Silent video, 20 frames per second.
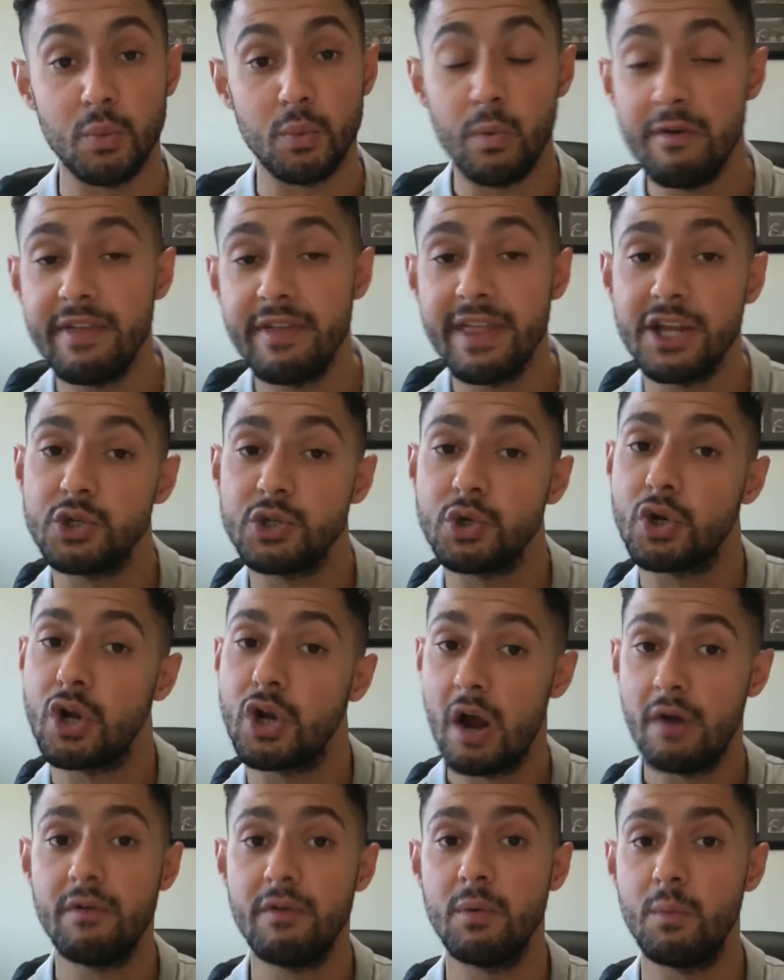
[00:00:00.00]
Whether that's your
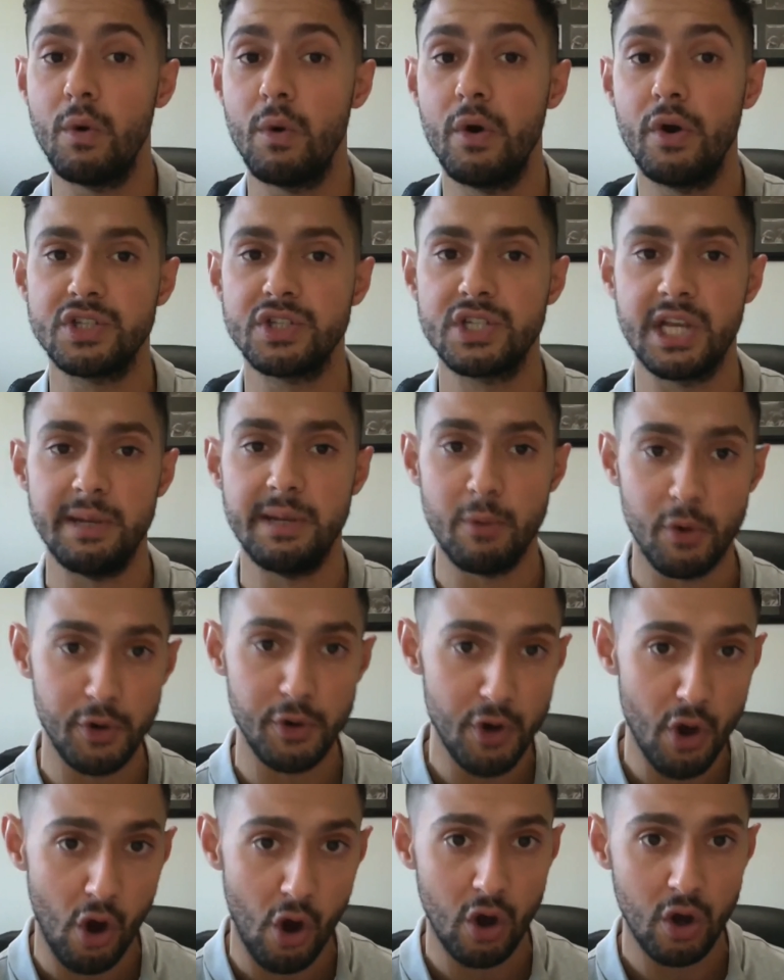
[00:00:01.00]
current work scheme or
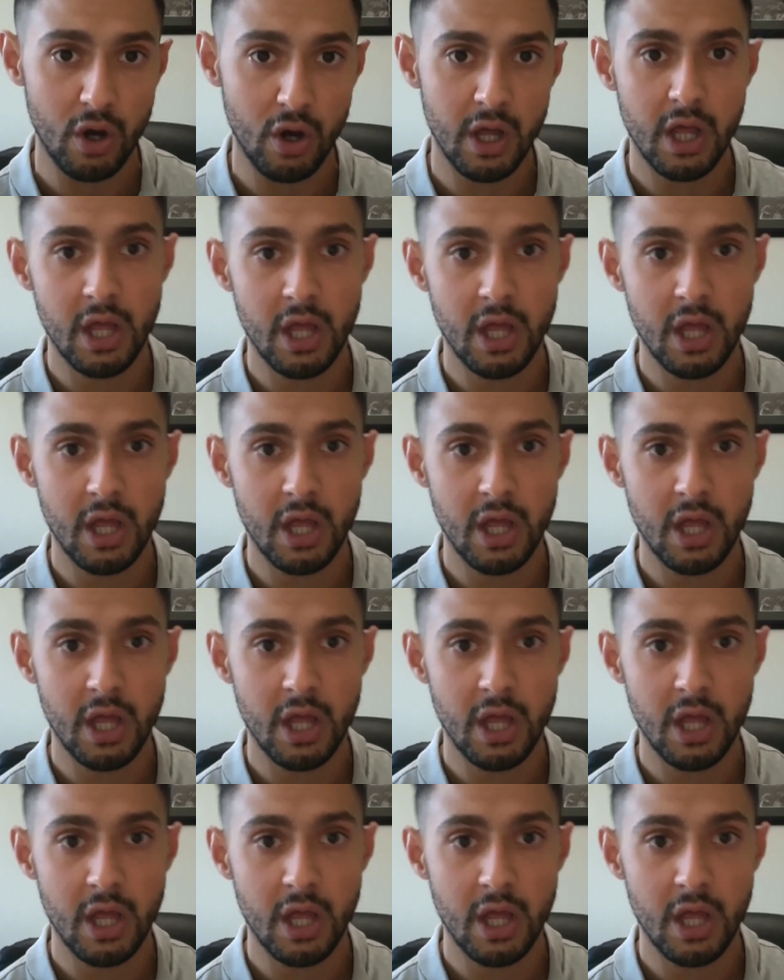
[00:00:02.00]
not